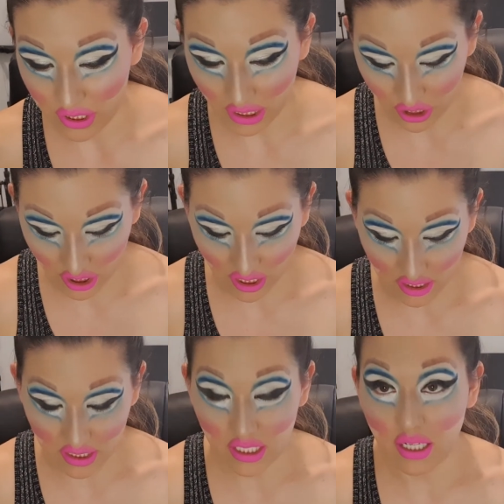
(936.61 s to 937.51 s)
section
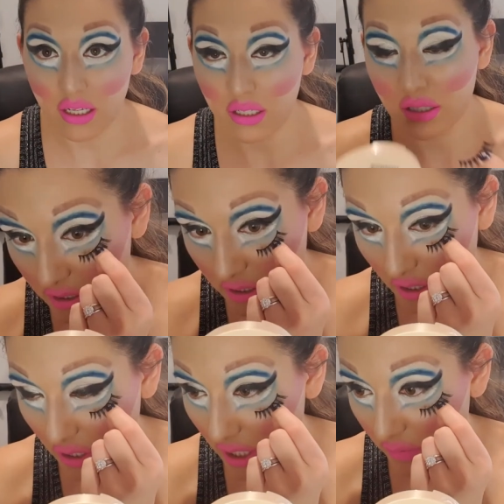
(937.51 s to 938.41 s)
is here.
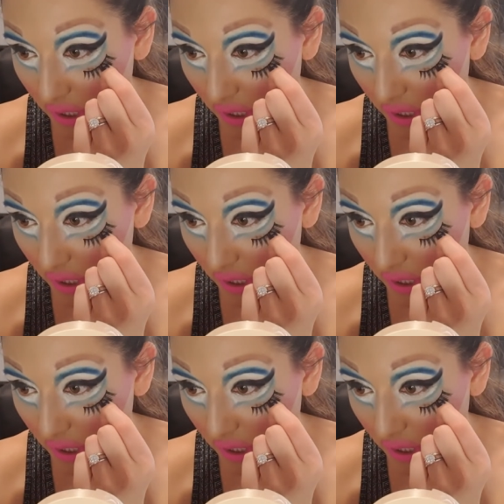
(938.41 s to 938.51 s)
So, and we're